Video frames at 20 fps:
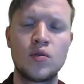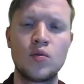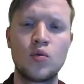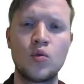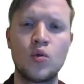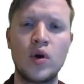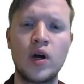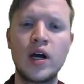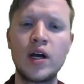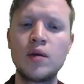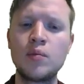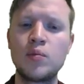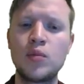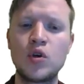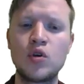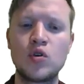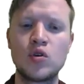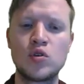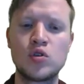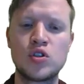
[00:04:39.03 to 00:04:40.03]
Why?
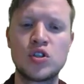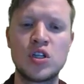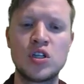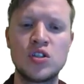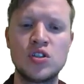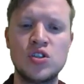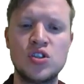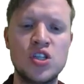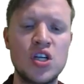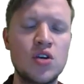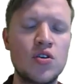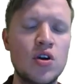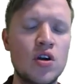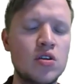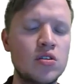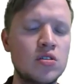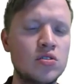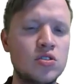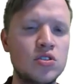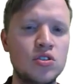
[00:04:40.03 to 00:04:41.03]
Because
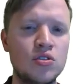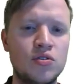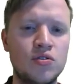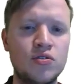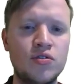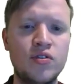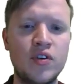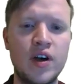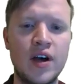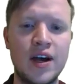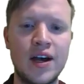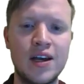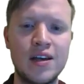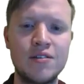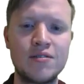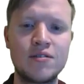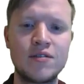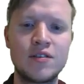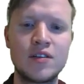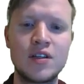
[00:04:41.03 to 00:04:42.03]
0 to
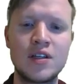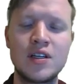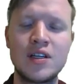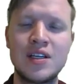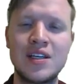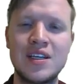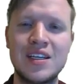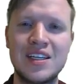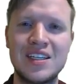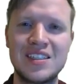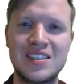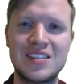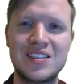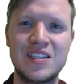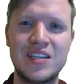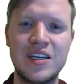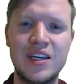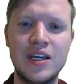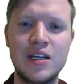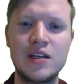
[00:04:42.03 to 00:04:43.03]
5 is the
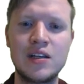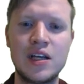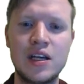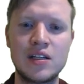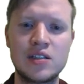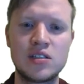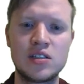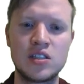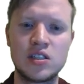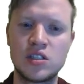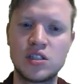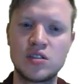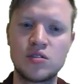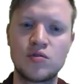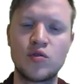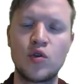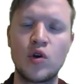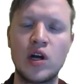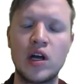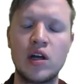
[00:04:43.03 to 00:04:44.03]
indexes
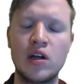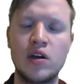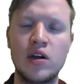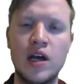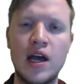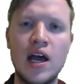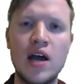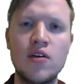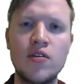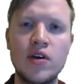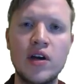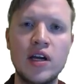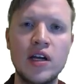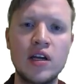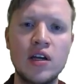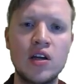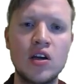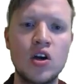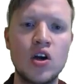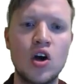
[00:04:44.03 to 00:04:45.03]
for an
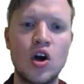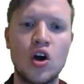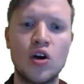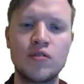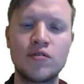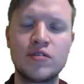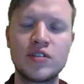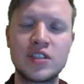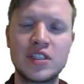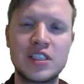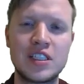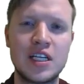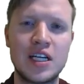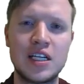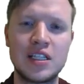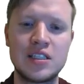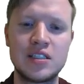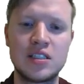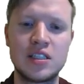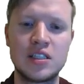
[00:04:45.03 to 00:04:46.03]
array of
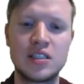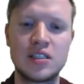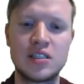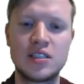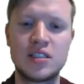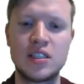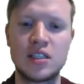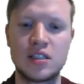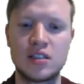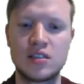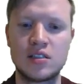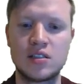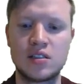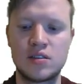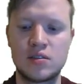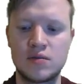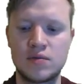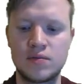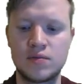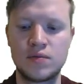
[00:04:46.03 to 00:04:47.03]
size 6.
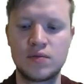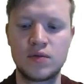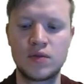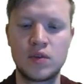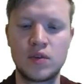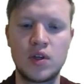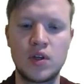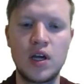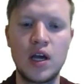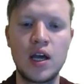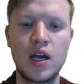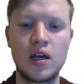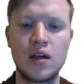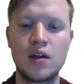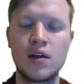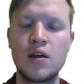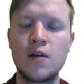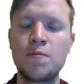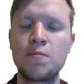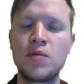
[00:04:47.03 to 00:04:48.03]
Okay,
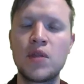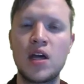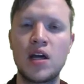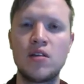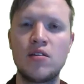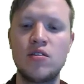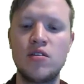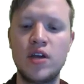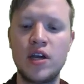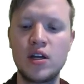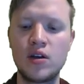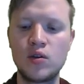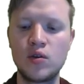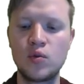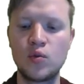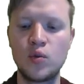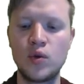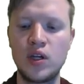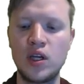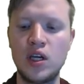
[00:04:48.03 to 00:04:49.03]
and then
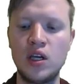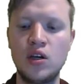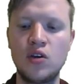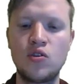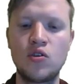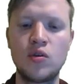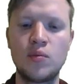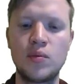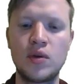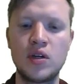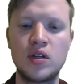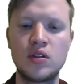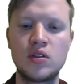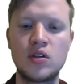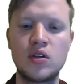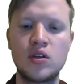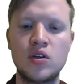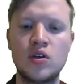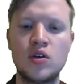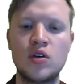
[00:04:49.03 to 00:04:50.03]
we increment
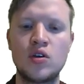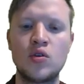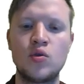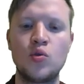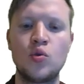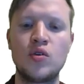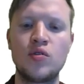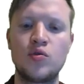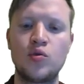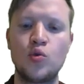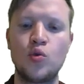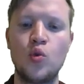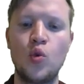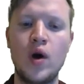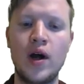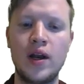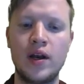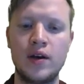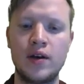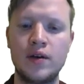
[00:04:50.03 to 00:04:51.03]
with
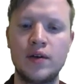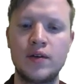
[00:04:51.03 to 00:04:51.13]
1.